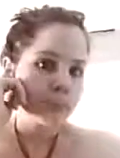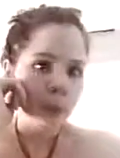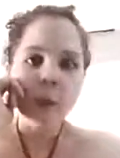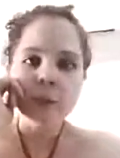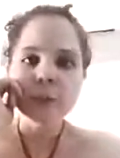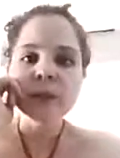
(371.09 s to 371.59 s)

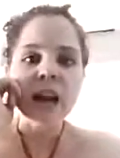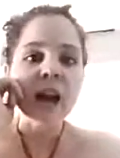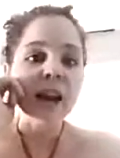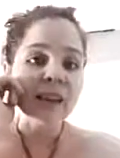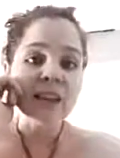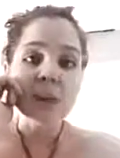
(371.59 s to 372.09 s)
Probably
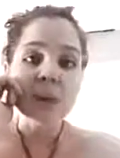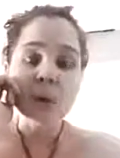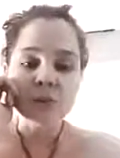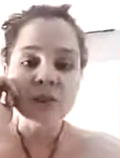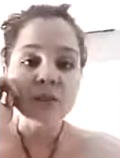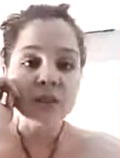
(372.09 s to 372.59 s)
not. I'd say
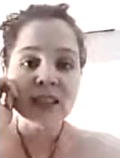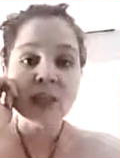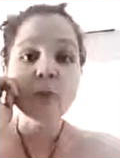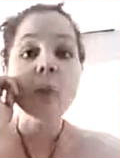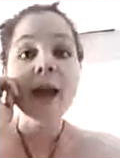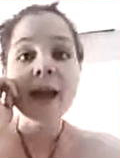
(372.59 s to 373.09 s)
most of us
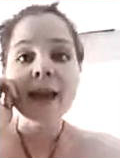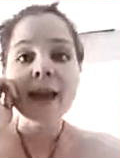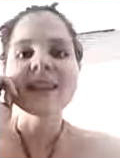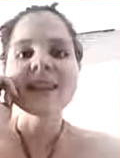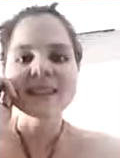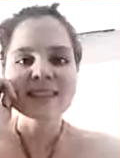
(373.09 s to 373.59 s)
have
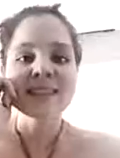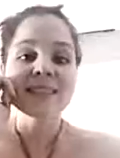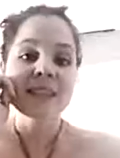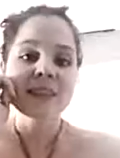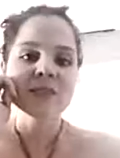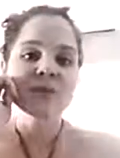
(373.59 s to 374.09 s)
way less than
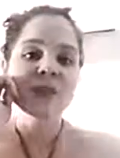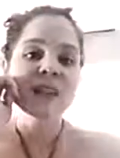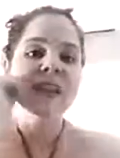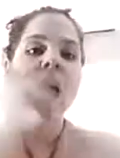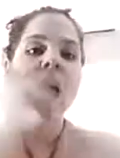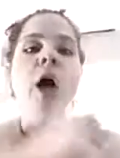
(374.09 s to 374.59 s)
1,000
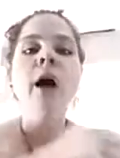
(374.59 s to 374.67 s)
friends.